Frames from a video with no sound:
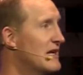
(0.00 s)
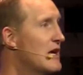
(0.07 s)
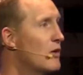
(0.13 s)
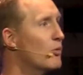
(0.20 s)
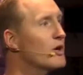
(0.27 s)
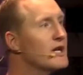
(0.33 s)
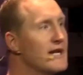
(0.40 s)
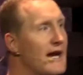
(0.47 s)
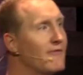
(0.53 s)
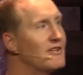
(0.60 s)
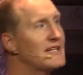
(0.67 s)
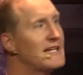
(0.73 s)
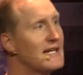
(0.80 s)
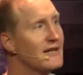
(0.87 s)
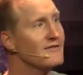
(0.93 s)
Where you're going to have to
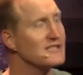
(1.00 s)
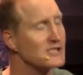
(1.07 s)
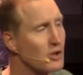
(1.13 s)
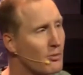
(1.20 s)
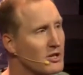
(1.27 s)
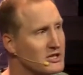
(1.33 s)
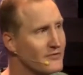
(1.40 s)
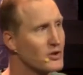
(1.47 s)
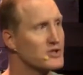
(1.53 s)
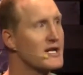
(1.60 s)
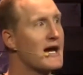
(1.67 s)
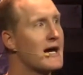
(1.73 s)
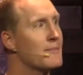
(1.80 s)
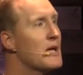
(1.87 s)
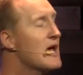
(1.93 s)
give so much of your
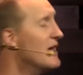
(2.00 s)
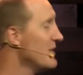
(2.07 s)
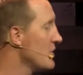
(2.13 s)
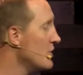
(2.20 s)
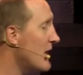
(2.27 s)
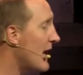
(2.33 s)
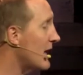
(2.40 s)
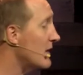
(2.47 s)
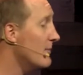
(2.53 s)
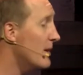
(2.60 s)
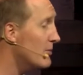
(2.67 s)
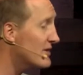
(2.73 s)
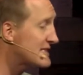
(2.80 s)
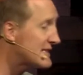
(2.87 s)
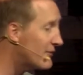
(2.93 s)
time, you're not going to be
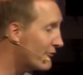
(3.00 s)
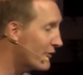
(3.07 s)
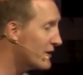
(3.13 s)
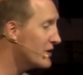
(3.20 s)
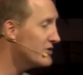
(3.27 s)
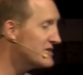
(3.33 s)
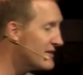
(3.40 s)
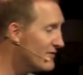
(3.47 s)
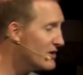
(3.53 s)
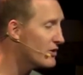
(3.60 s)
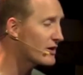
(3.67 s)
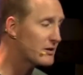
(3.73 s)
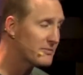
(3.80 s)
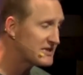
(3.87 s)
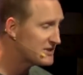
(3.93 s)
able to sit in front of your TV, you're
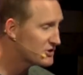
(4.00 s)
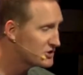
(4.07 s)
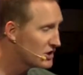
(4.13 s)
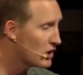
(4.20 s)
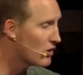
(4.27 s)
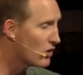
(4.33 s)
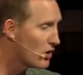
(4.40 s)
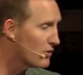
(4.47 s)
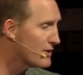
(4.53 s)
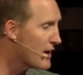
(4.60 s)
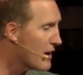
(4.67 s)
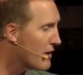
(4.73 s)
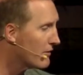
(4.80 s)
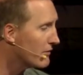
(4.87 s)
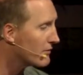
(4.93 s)
going to miss your show. Oh
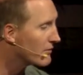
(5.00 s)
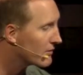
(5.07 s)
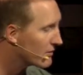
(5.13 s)
no.